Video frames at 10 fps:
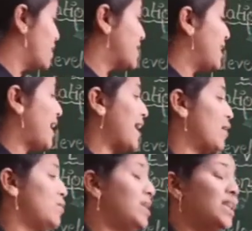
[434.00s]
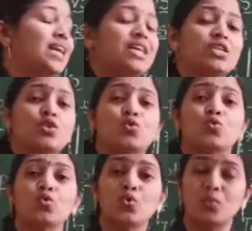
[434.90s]
they have lungs
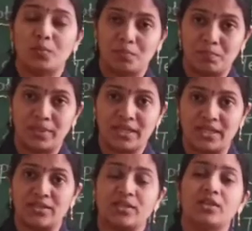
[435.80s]
to breathe.